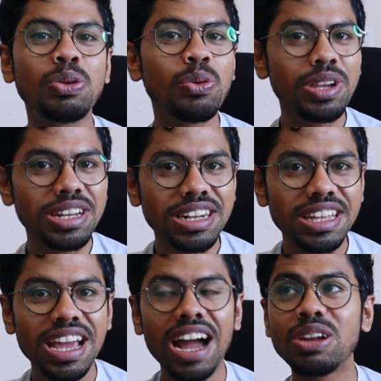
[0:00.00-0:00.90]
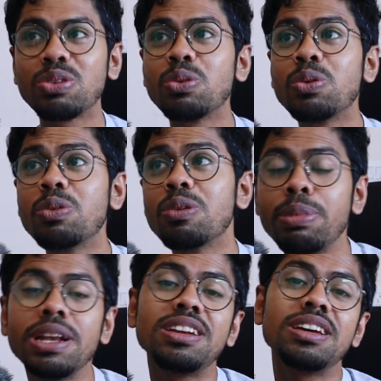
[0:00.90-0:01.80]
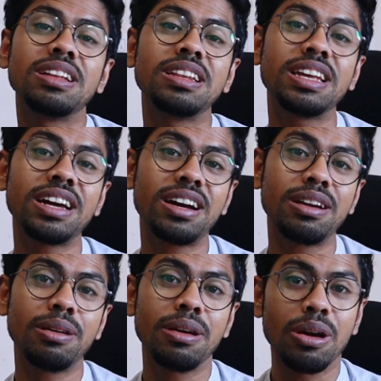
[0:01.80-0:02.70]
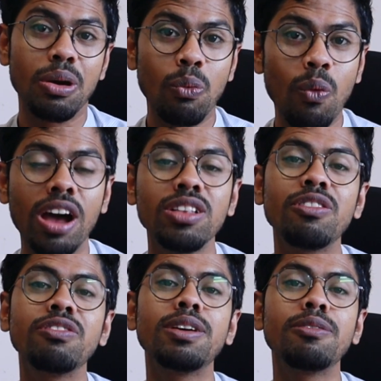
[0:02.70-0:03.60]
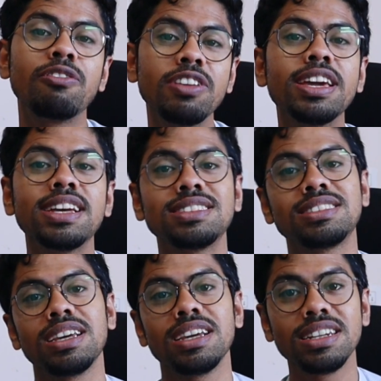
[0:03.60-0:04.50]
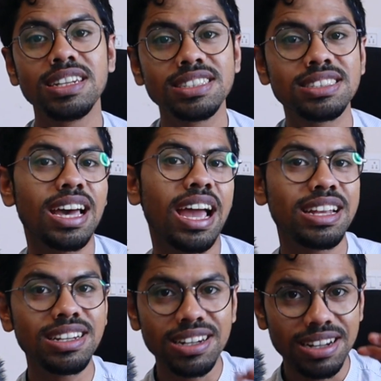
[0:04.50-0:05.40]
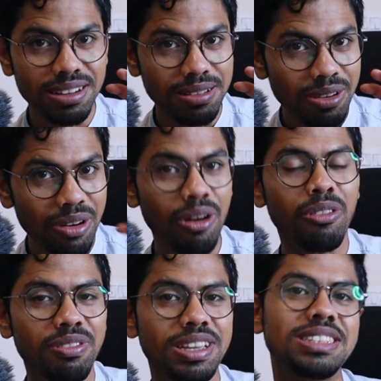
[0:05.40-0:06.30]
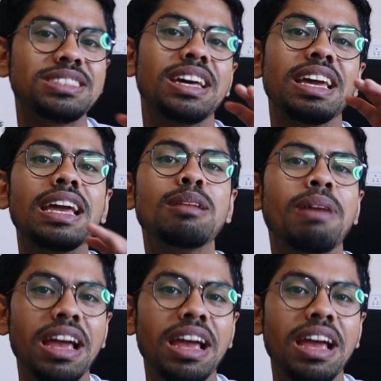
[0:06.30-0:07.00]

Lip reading: to India to build their one of the biggest design office in